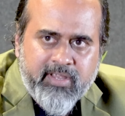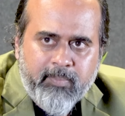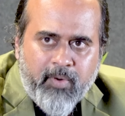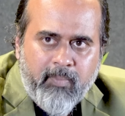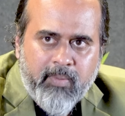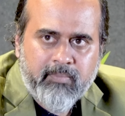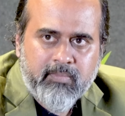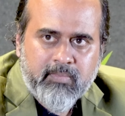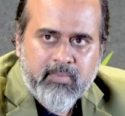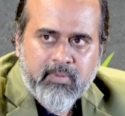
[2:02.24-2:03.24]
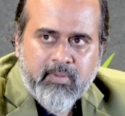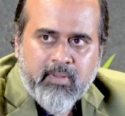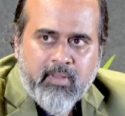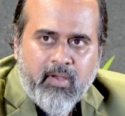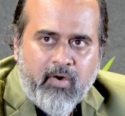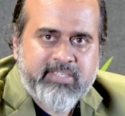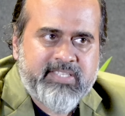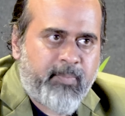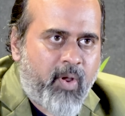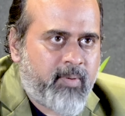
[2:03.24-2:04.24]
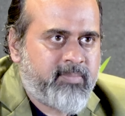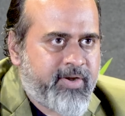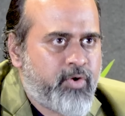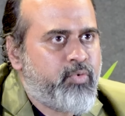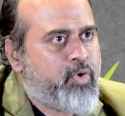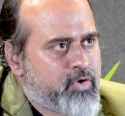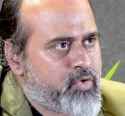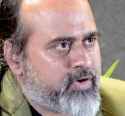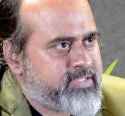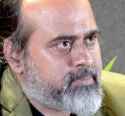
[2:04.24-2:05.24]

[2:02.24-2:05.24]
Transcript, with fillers: real problem or is the problem that you do not know what is